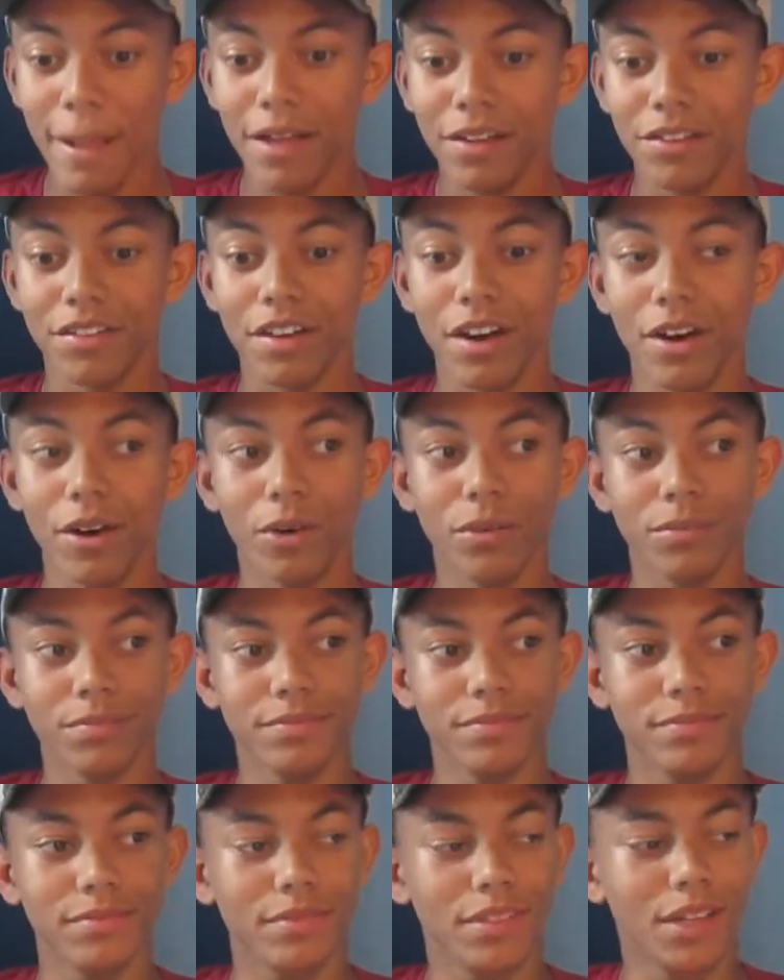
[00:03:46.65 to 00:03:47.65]
So,
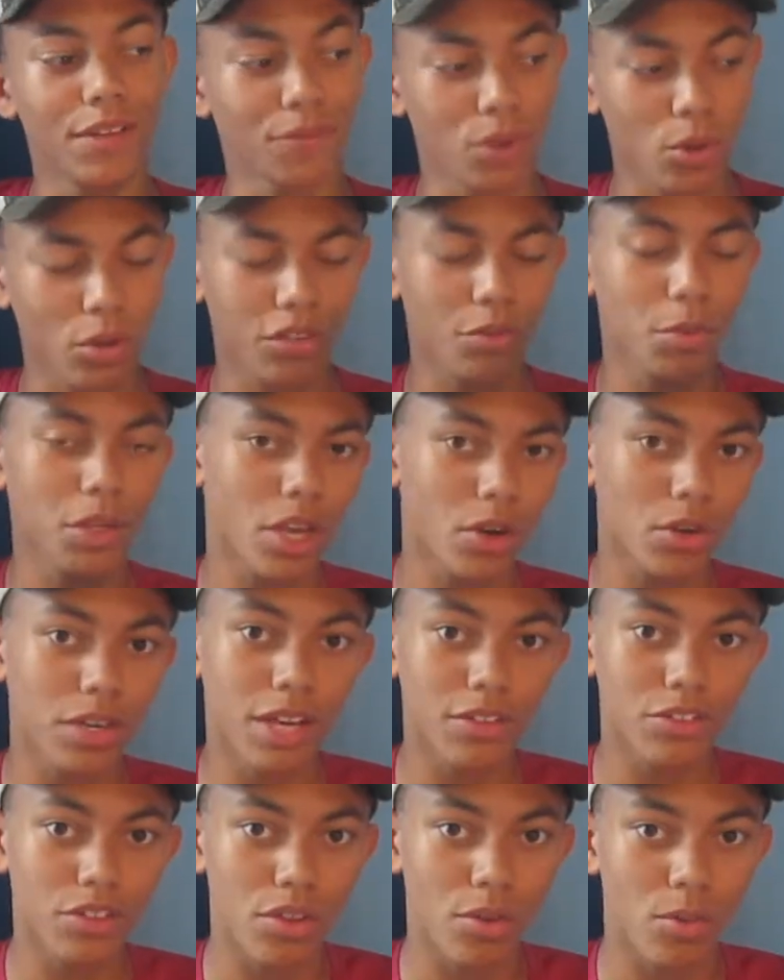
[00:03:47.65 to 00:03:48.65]
of course, we go
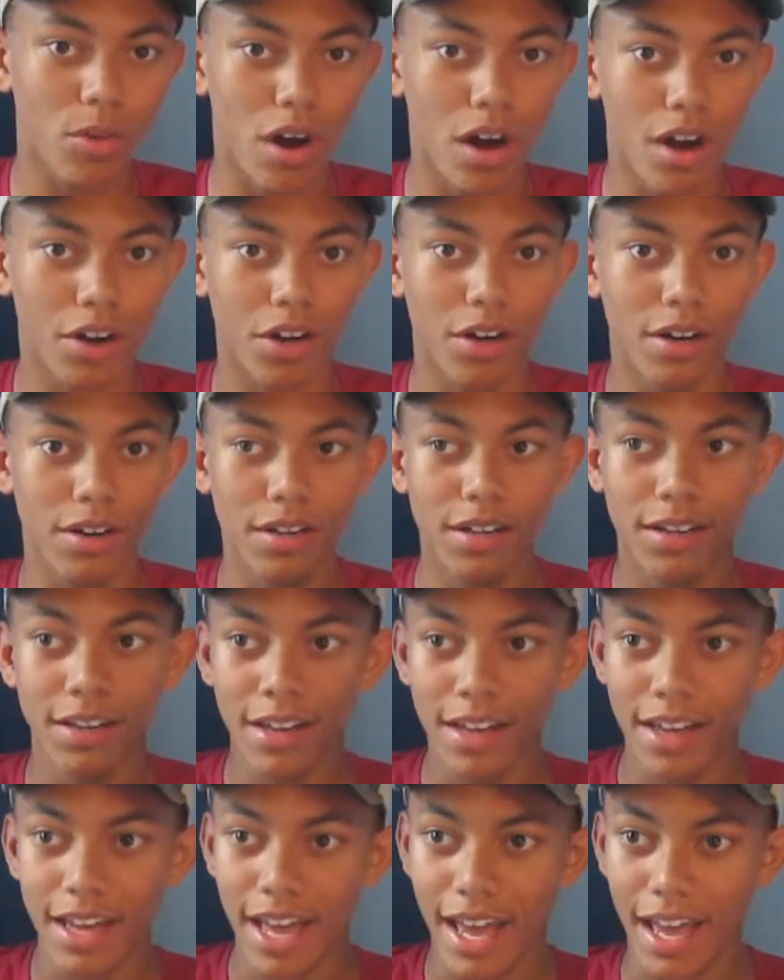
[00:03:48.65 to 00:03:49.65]
down to the water,
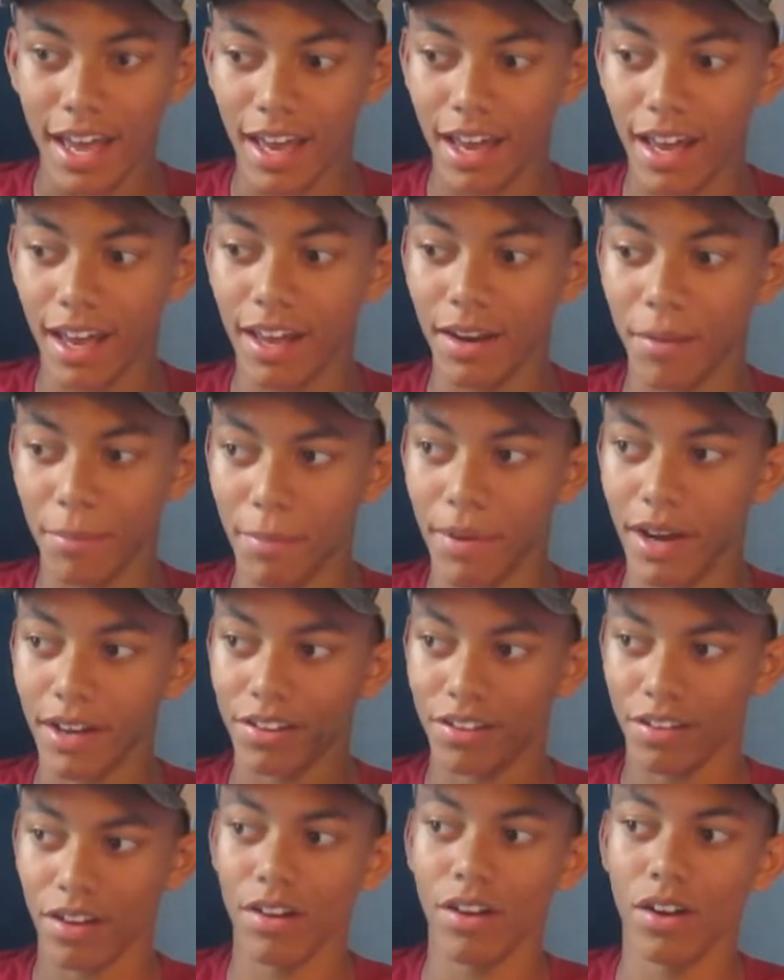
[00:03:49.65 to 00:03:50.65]
and
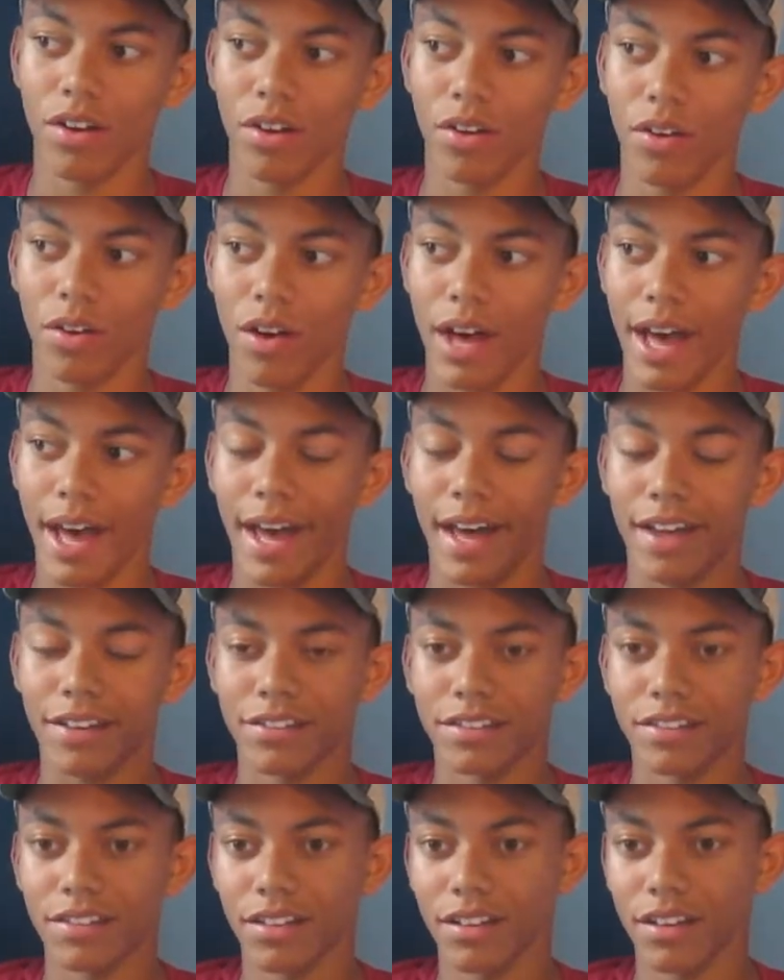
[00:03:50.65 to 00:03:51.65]
Mike's uncle
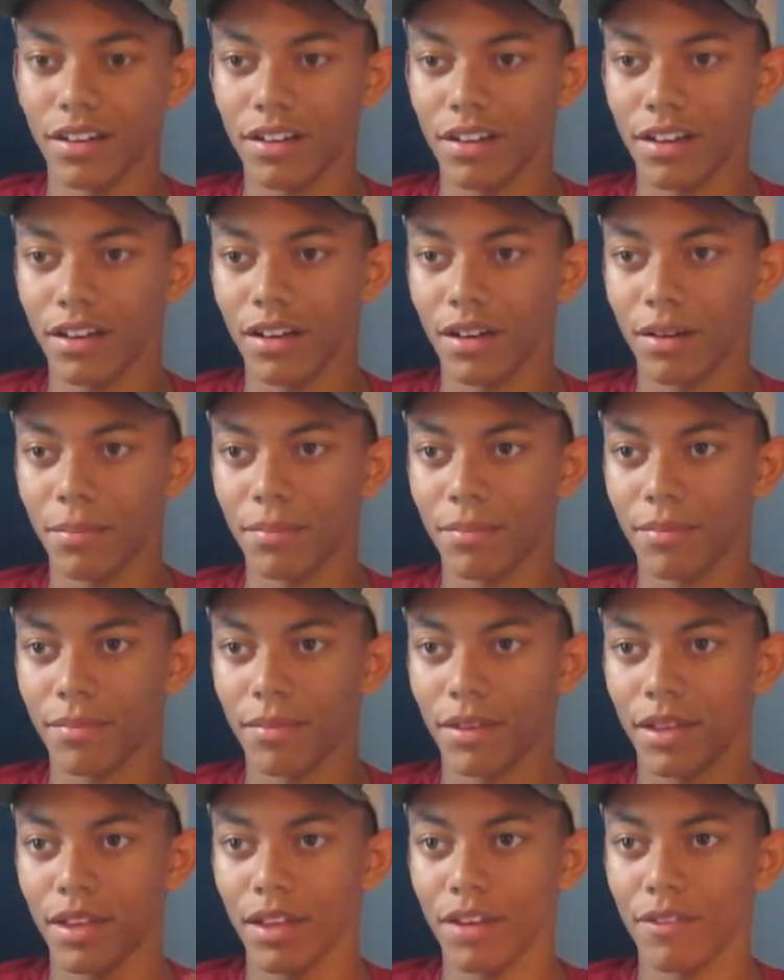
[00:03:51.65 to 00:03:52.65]
asks
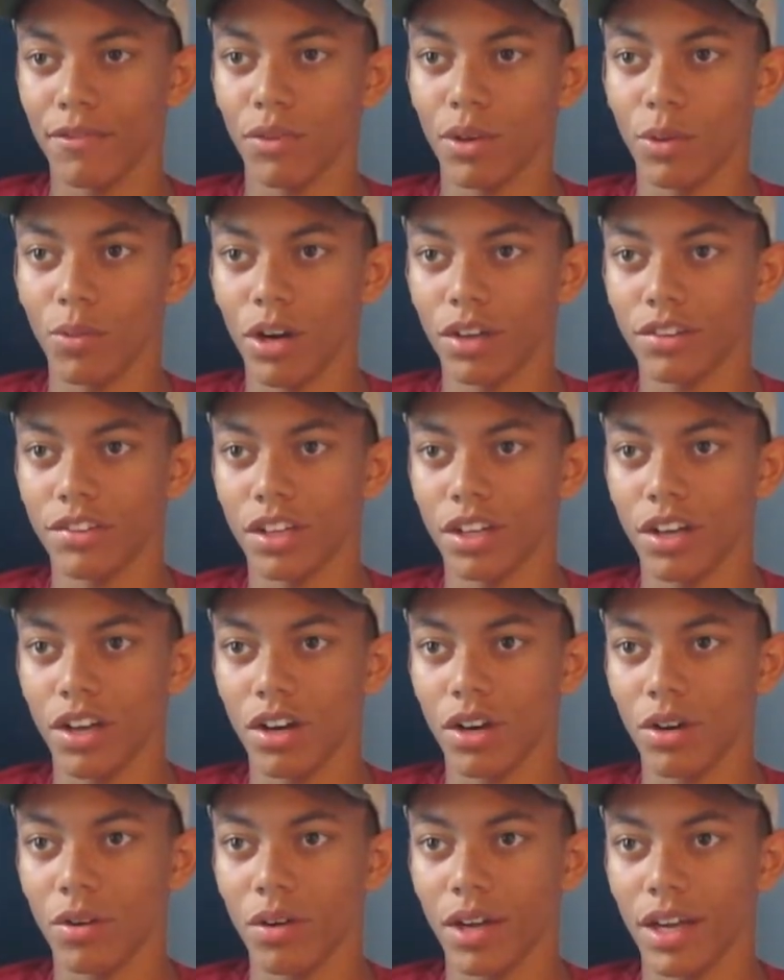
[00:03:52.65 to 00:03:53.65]
if we want to
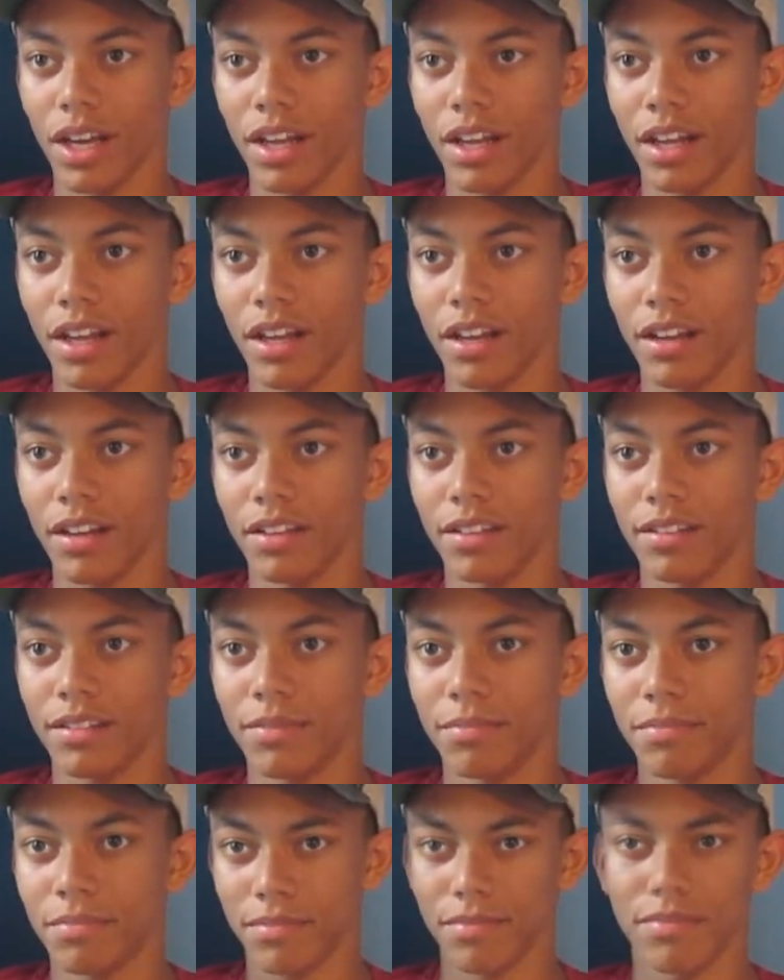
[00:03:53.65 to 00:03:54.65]
go and
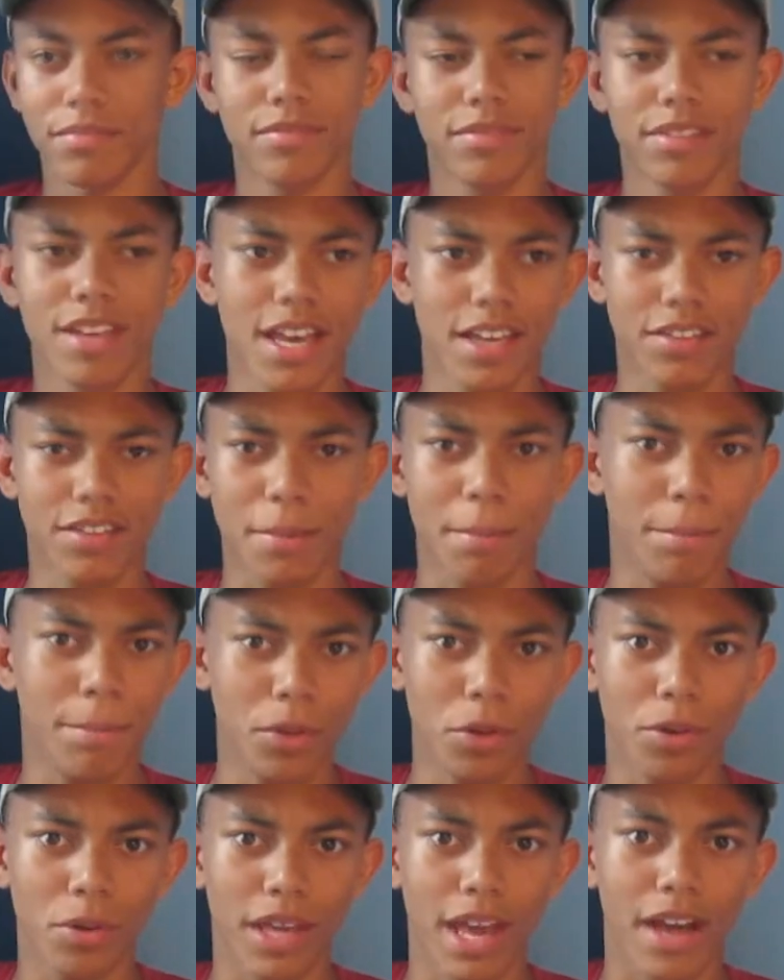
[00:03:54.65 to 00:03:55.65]
take the
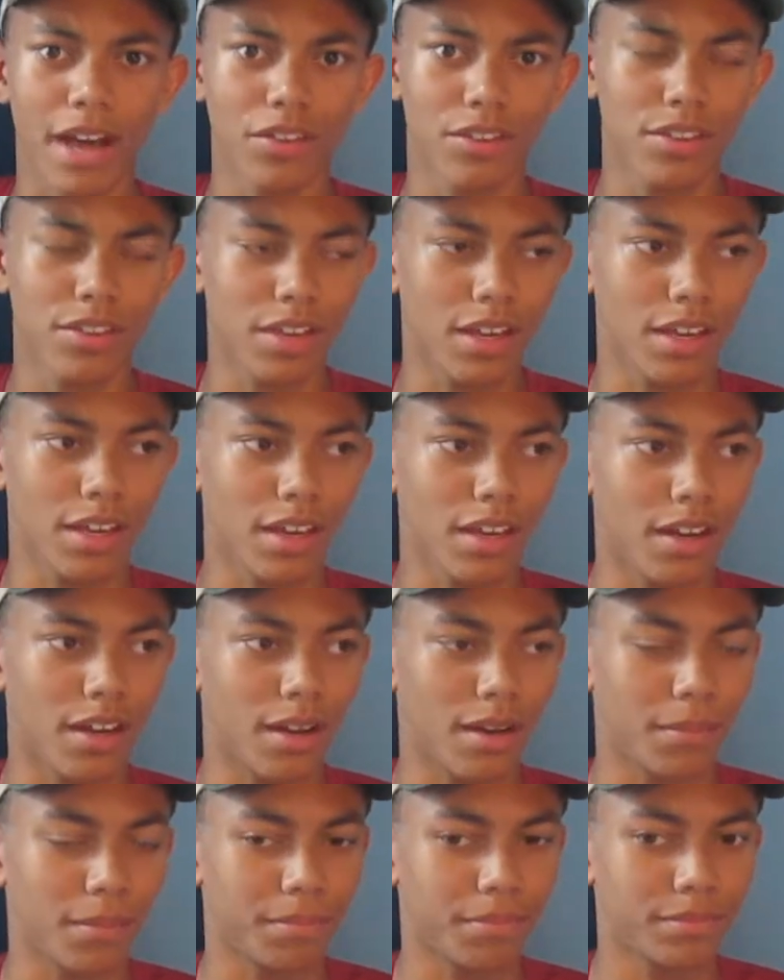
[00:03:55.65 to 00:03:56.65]
buoy out to
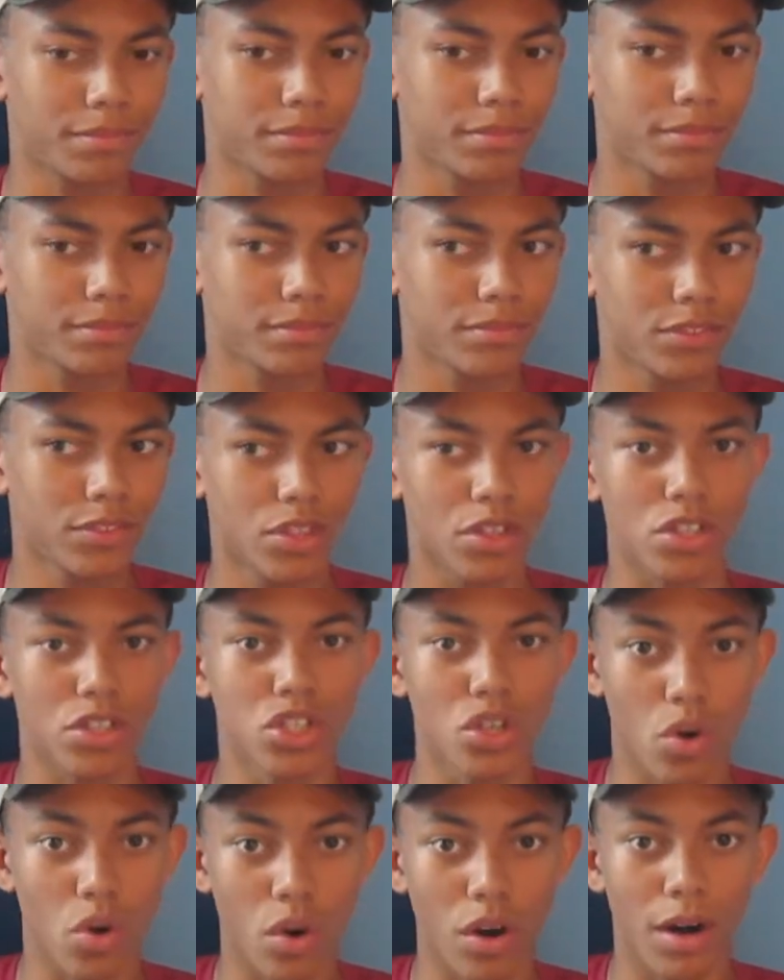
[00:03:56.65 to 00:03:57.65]
the
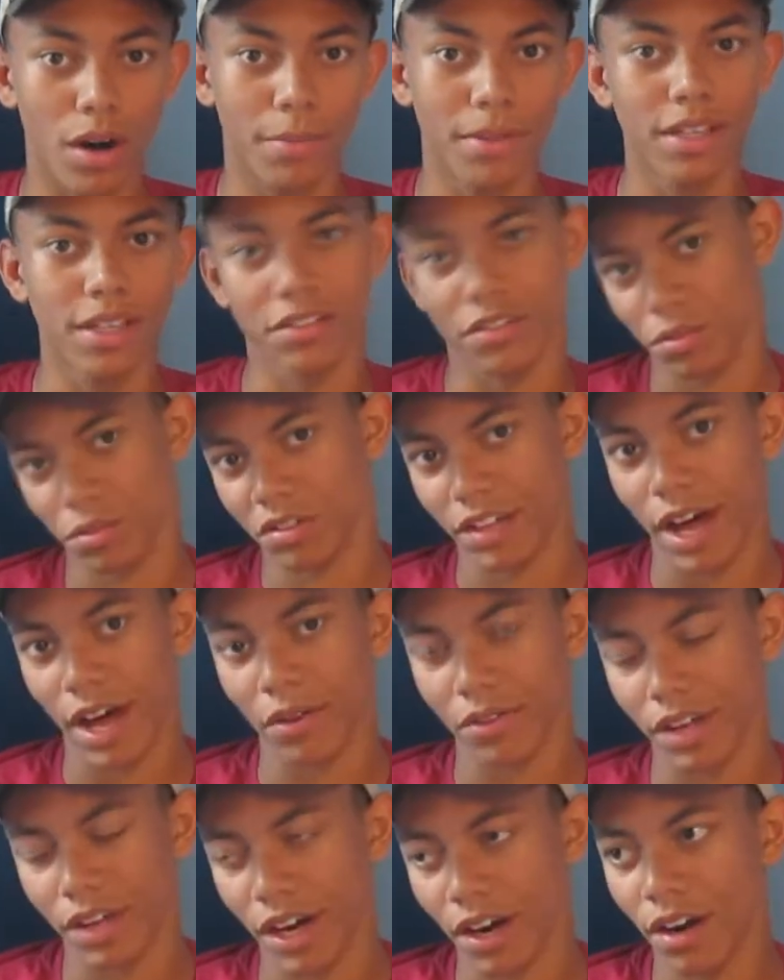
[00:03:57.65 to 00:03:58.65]
shore because it was
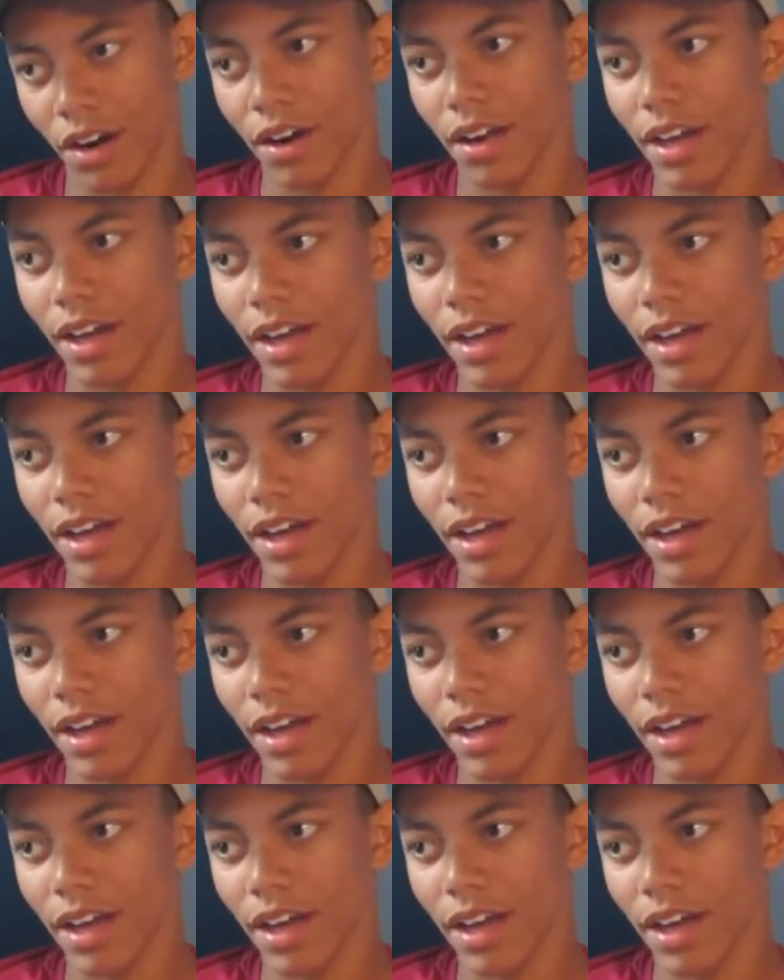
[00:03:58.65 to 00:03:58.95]
out there.